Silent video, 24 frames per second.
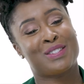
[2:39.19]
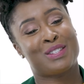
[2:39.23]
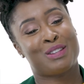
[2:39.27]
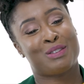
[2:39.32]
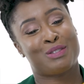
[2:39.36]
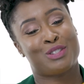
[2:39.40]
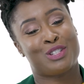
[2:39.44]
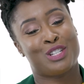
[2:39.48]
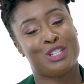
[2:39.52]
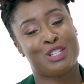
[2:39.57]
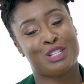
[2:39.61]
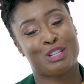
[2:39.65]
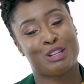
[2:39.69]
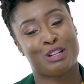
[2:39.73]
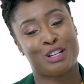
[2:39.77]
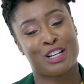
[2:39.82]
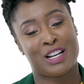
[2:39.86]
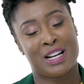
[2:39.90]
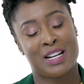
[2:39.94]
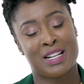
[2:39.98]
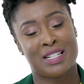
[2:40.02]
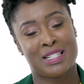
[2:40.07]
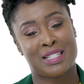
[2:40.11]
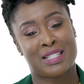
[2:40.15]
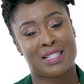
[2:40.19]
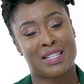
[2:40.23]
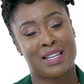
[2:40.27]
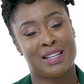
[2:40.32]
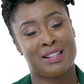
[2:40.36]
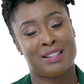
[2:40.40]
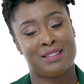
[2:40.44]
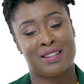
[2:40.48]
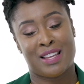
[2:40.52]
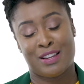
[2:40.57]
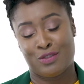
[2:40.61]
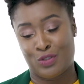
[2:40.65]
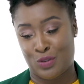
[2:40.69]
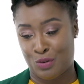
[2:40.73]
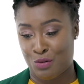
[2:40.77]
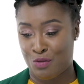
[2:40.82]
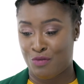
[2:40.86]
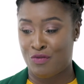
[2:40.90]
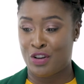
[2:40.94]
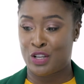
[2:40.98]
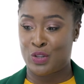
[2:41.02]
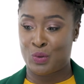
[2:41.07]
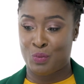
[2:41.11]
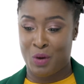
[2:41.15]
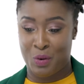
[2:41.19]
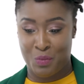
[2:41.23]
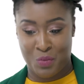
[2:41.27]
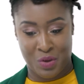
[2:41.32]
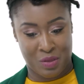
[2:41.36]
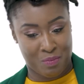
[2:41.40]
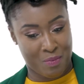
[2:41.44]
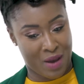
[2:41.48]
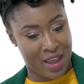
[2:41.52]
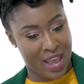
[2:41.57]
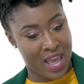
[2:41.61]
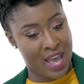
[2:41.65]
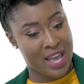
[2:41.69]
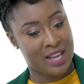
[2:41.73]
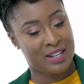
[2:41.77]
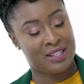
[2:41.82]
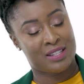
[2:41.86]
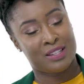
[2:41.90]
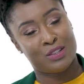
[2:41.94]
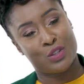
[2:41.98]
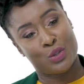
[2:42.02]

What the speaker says: So she took us, and then 2 of us went with my aunt,